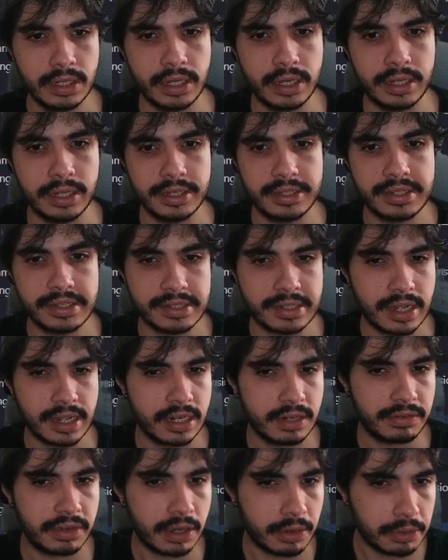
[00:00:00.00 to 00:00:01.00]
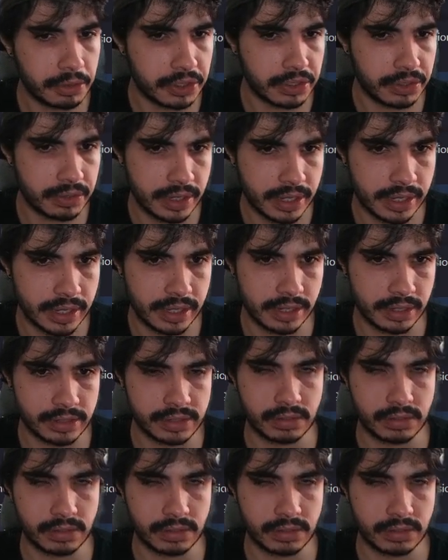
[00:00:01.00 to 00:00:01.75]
and this is kind of how you do it here.